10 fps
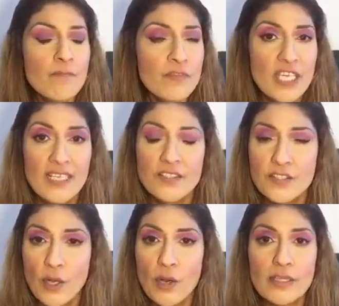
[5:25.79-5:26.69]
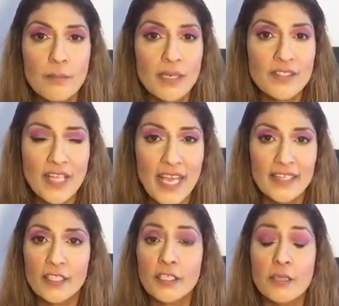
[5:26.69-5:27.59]
chances are in the months
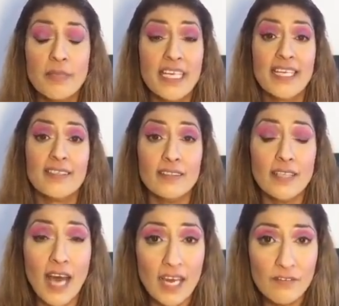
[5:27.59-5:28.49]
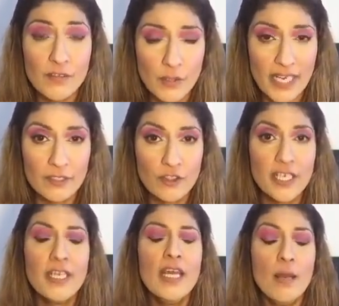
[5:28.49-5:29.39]
ahead, they're going to be getting a lot of your
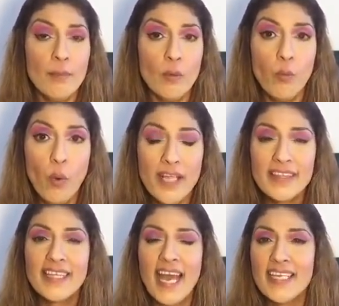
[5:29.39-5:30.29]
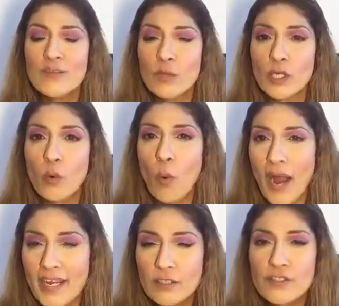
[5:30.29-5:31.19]
energy, but what that
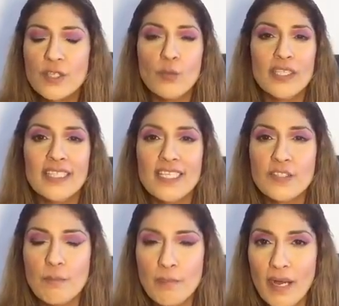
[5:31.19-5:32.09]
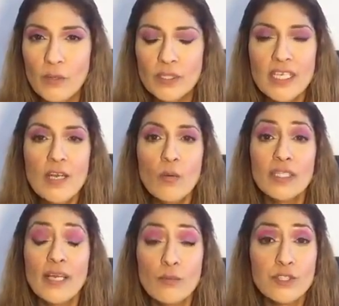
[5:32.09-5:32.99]
requires and what that's about,
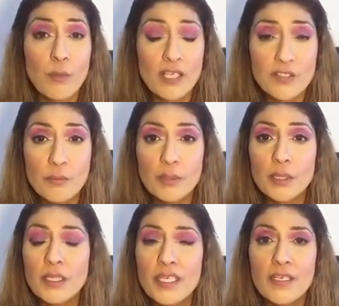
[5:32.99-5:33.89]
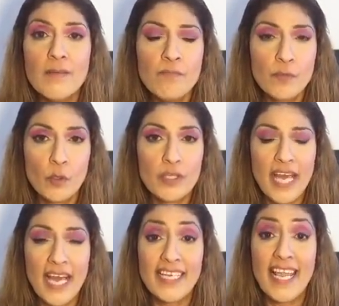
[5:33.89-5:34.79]
what that responsibility or
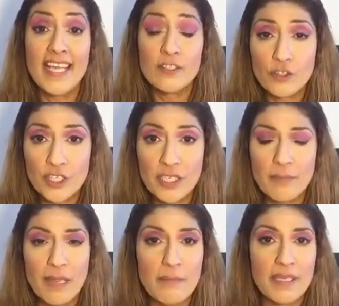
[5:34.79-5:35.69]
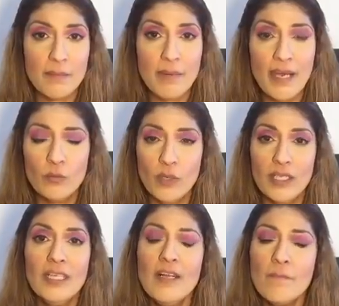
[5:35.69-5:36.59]
that energy may be about,
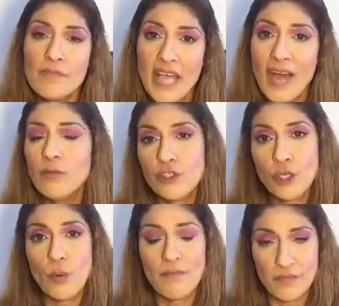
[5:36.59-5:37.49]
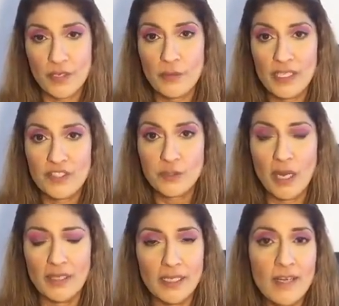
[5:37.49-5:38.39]
well, that will show up for you this
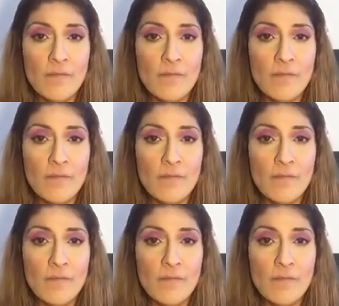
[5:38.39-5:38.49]
month.